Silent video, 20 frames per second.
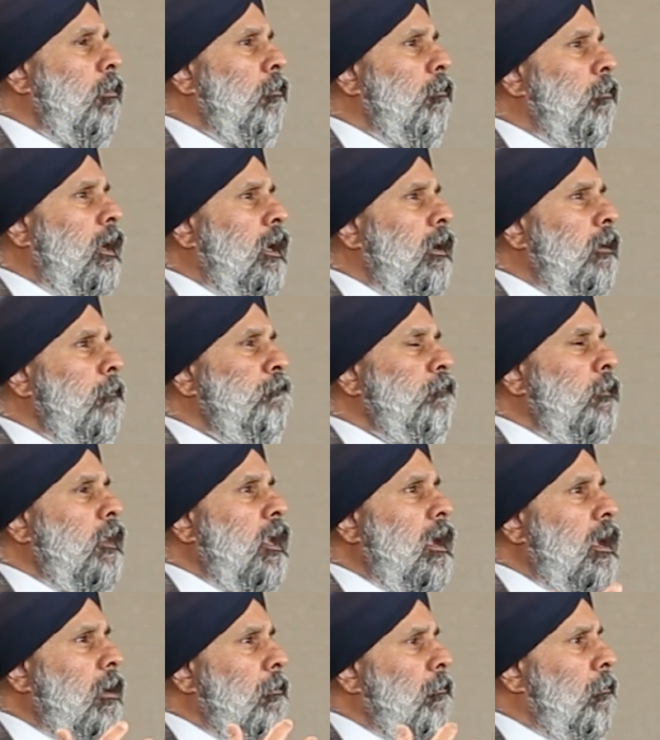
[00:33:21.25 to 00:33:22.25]
But
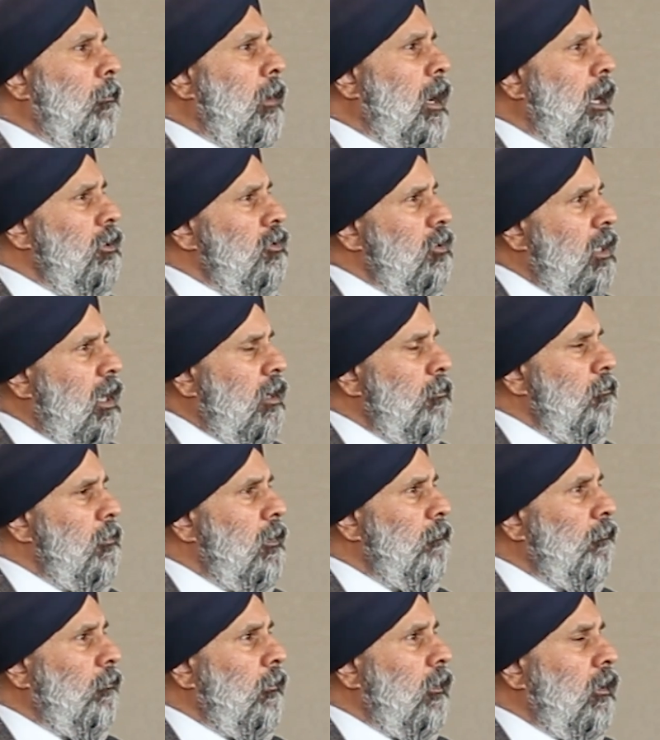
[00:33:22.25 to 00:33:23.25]
my
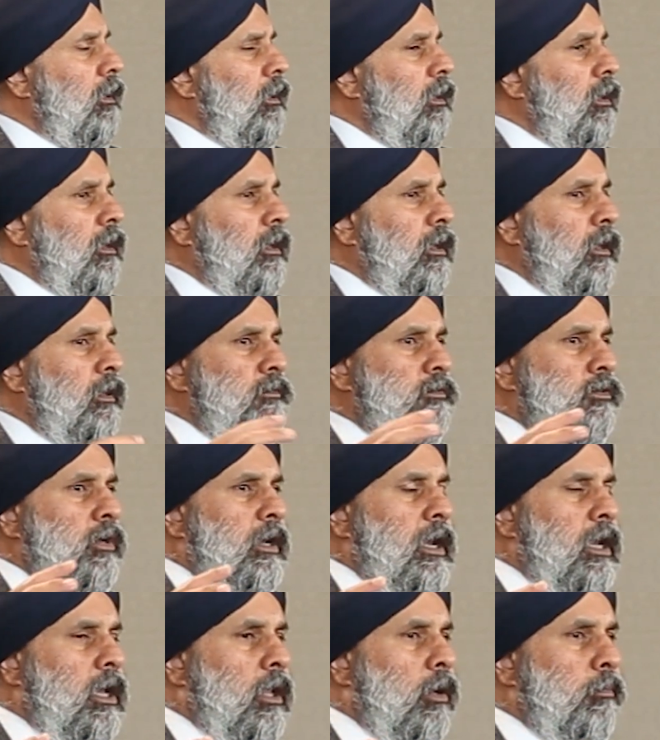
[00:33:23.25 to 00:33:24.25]
job is to
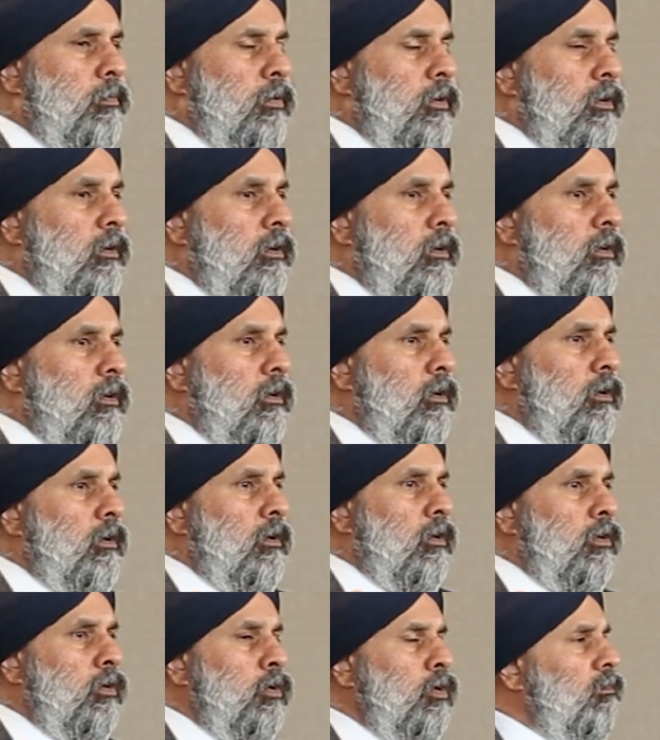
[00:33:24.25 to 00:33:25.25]
help
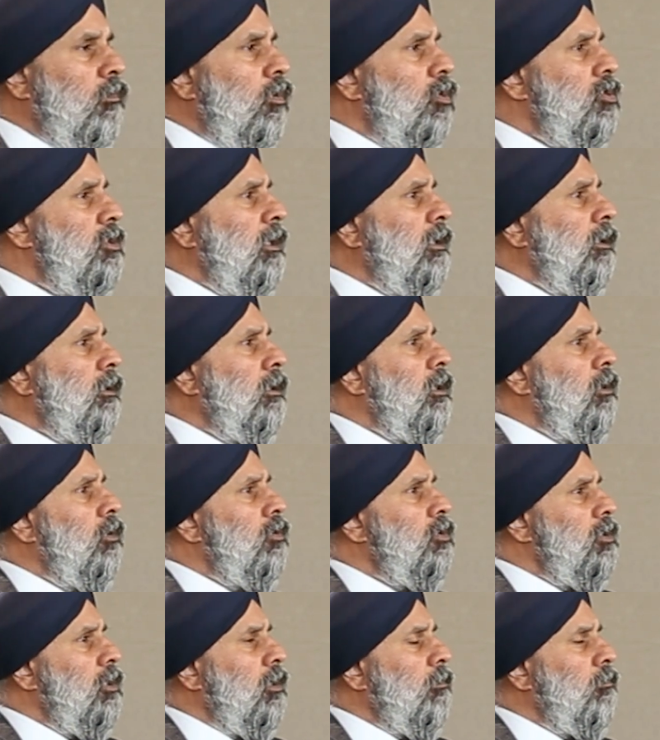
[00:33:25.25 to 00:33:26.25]
university
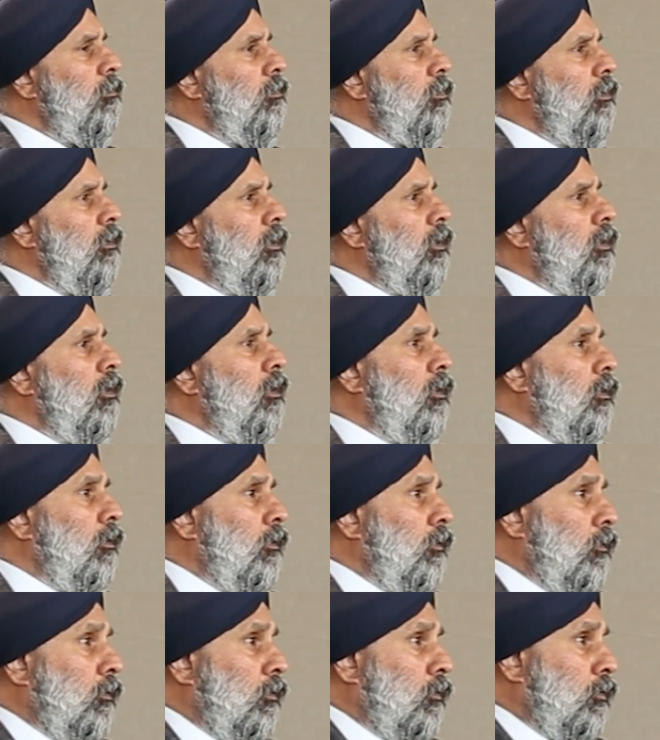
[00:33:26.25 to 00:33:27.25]
leadership
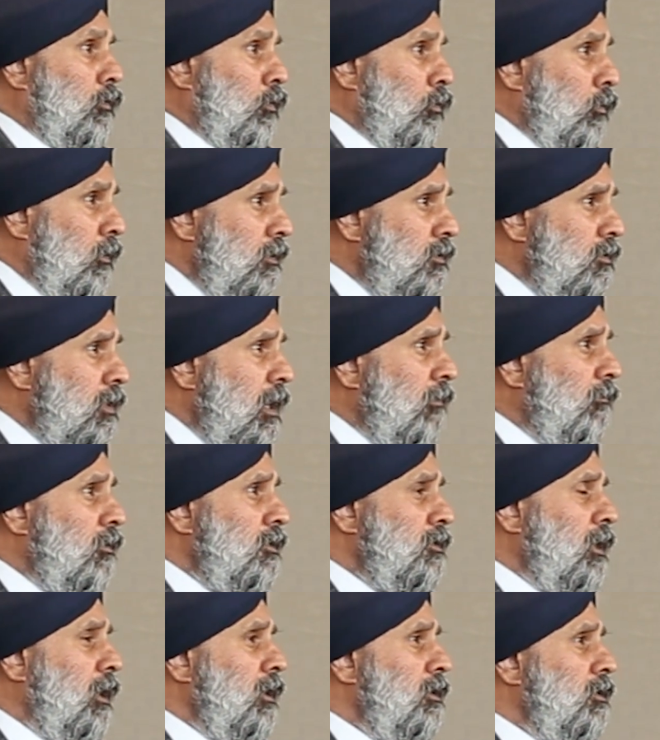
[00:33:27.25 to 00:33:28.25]
through this
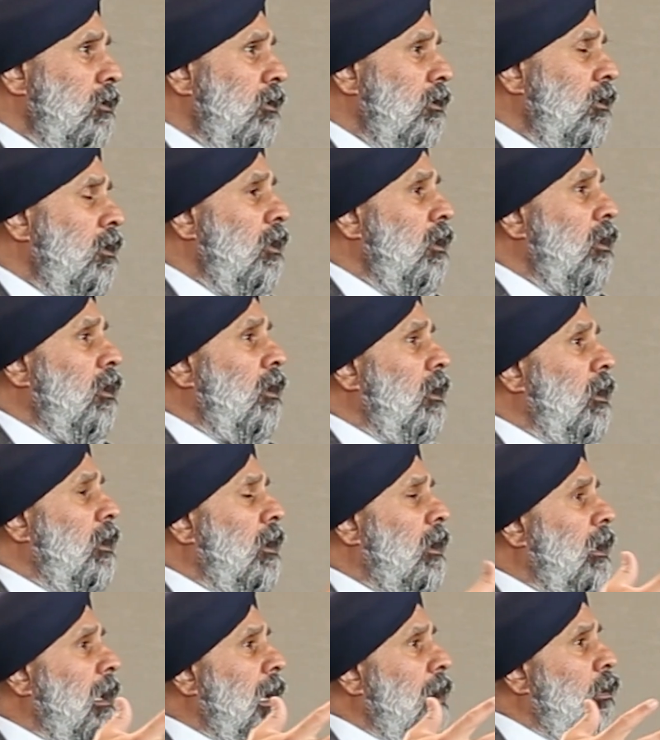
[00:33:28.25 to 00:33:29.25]
conversation
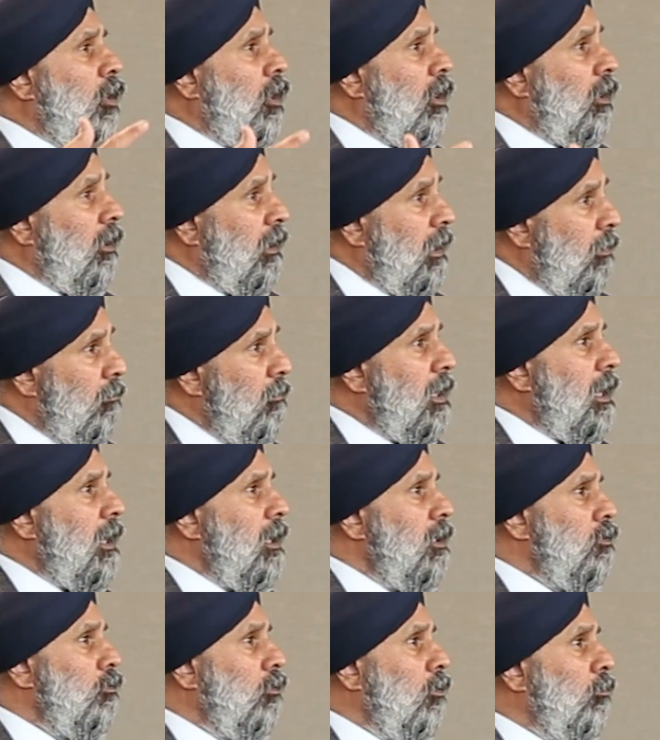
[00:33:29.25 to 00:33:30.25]
allow our
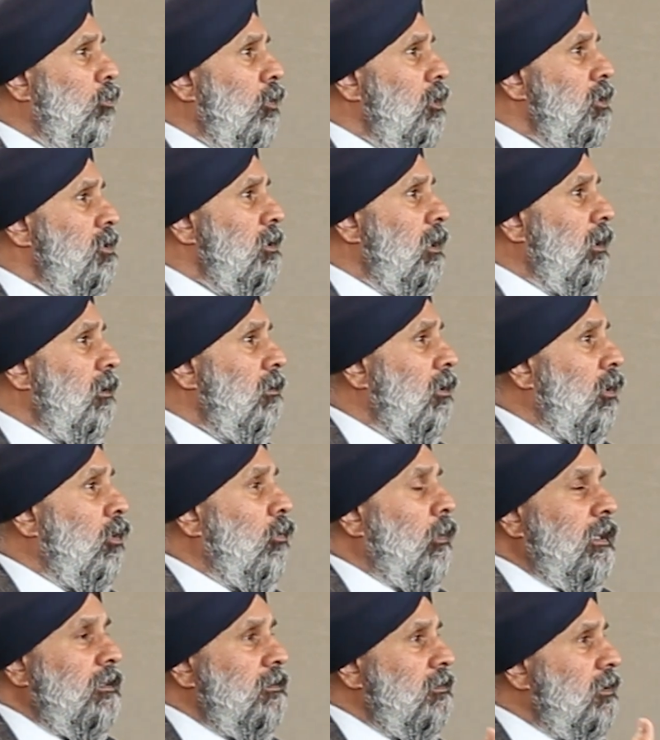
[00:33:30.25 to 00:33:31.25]
alumni to appreciate the
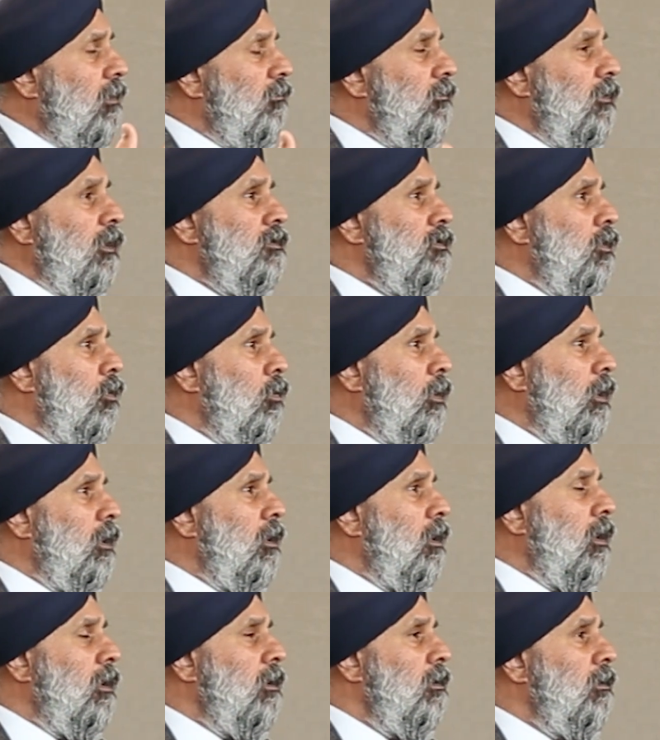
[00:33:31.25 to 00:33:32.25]
great stuff that's going
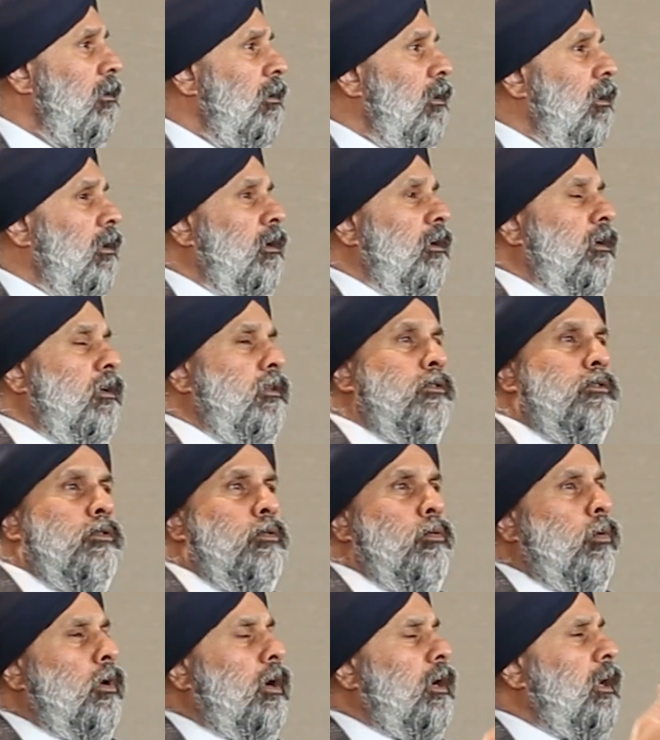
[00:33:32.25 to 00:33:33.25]
on,
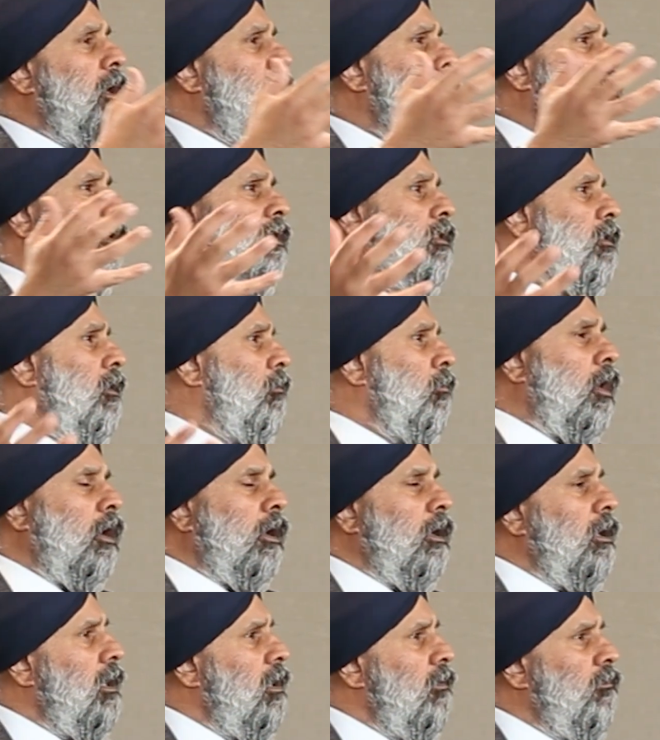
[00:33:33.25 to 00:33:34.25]
through working with the
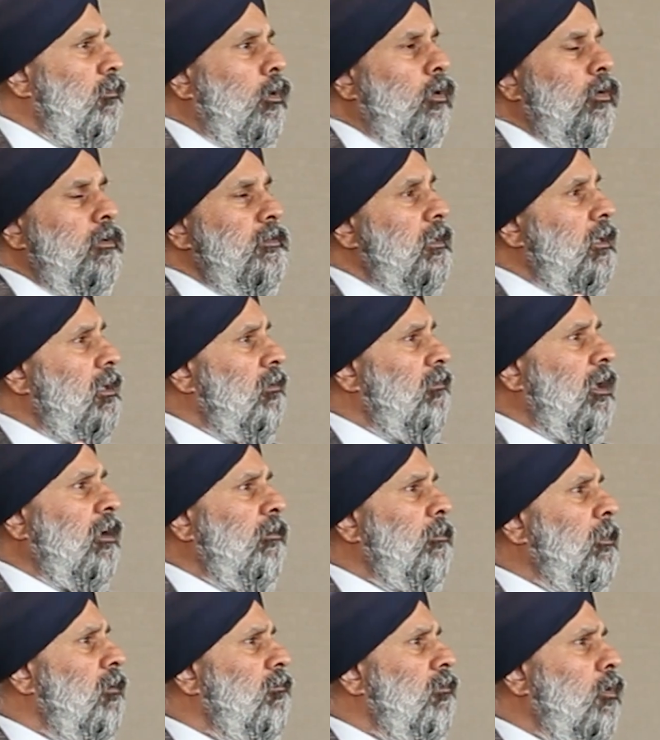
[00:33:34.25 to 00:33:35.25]
marketing folks, the development